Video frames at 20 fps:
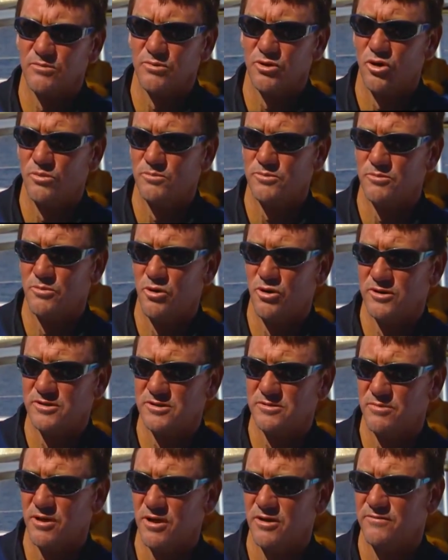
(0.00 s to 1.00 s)
We
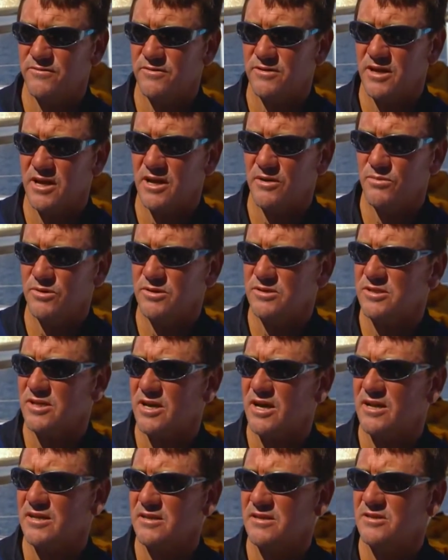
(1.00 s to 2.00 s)
optimised the boat for downwind
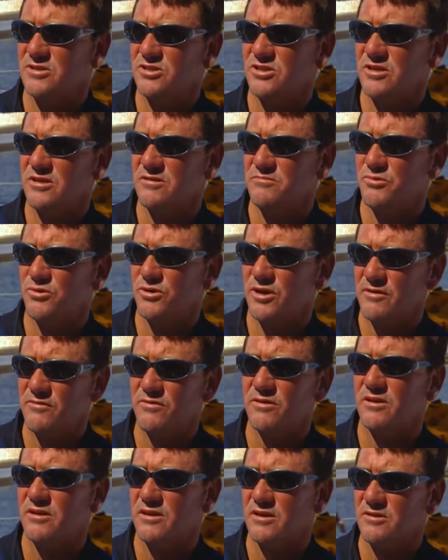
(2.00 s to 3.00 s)
sailing this year, put
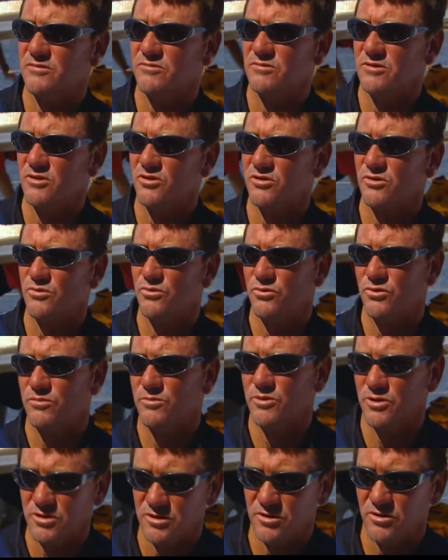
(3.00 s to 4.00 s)
everything into it, like
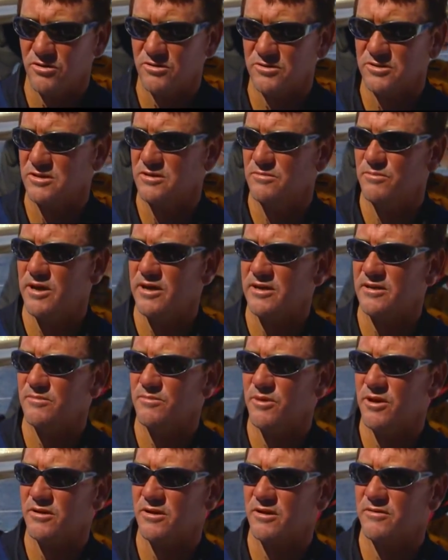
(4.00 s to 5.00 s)
$250,000 into making the
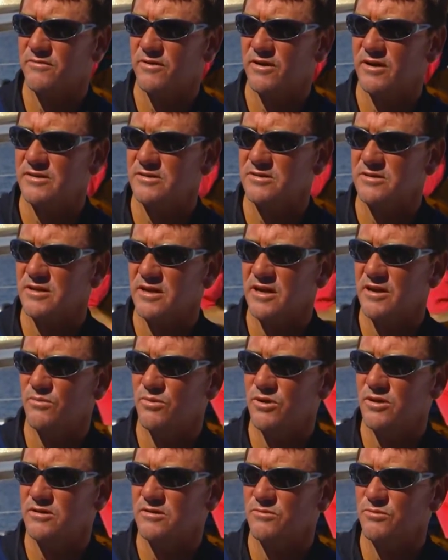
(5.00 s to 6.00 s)
boat go faster
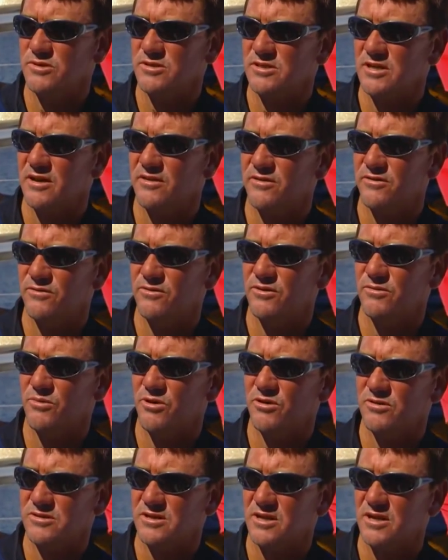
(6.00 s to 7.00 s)
downwind, and we sailed 30
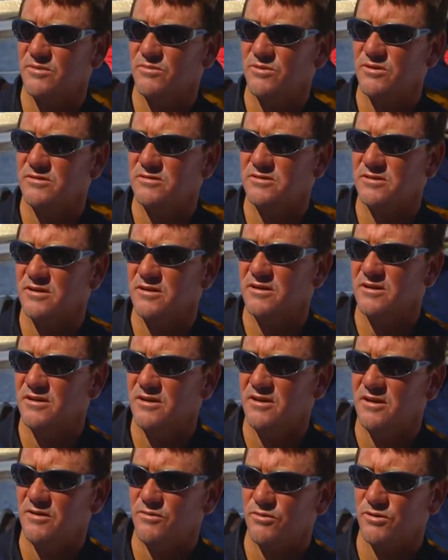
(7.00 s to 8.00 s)
miles downwind. So
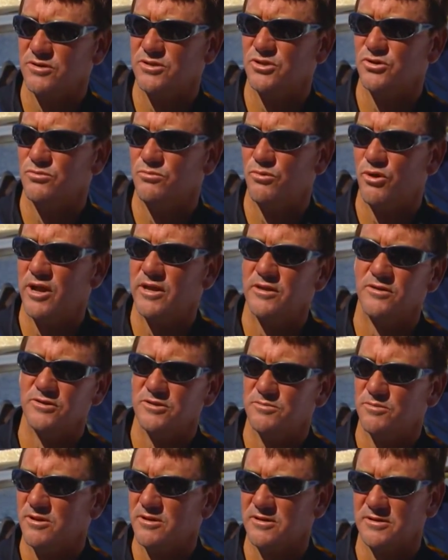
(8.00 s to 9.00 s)
we've got two brand new
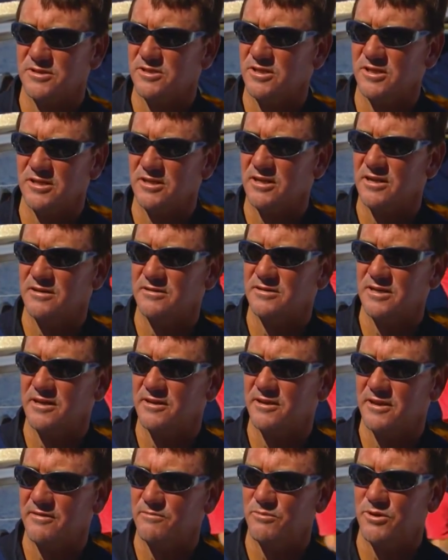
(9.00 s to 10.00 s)
spinnakers sitting down there
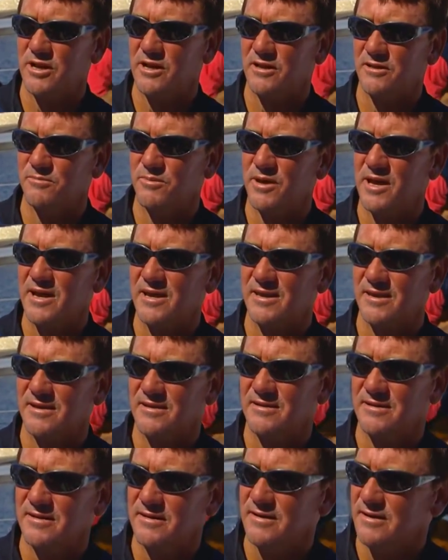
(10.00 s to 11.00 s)
that haven't been out of the bag yet.